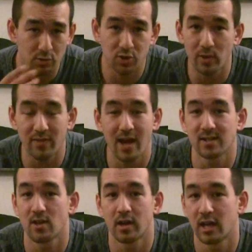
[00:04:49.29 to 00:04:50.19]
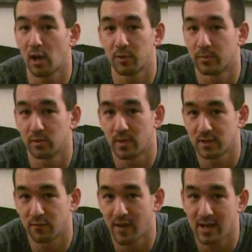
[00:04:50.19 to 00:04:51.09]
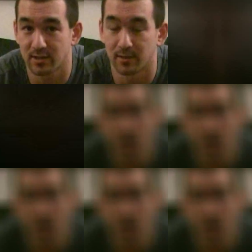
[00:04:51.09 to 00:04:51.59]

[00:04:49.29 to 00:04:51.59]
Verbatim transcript: doing that is not going to help you build muscle faster.